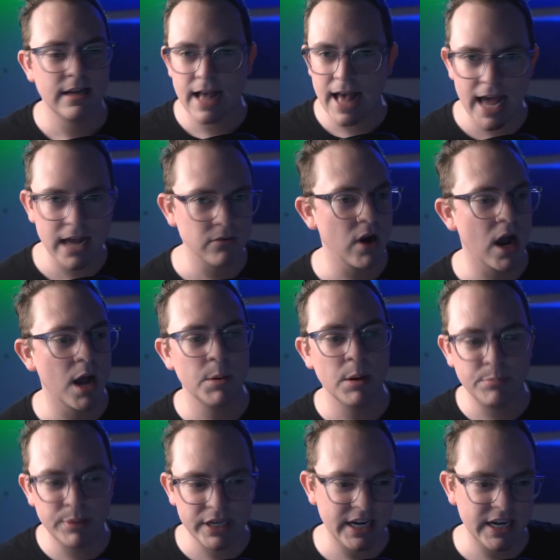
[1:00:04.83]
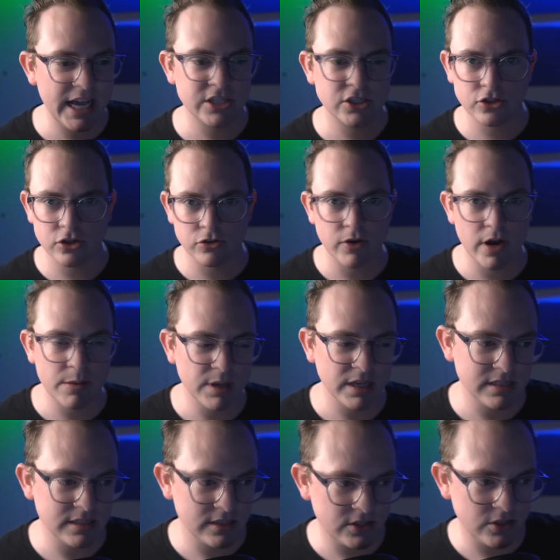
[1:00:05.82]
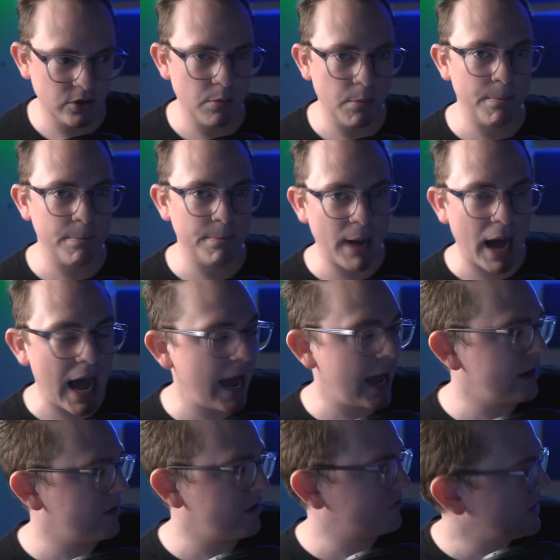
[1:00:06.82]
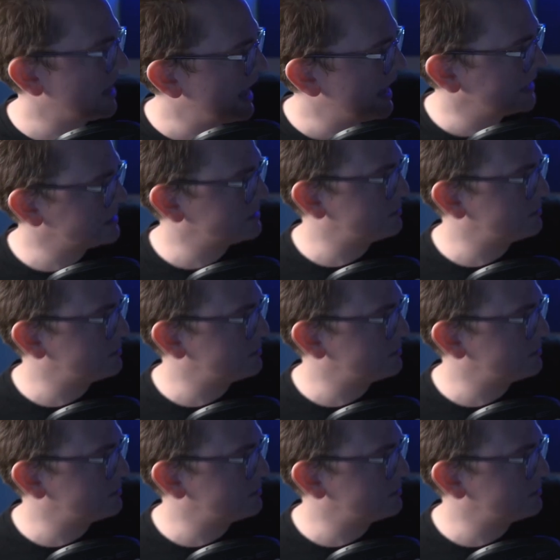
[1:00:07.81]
Adorama, B&H, those are great places to buy flags.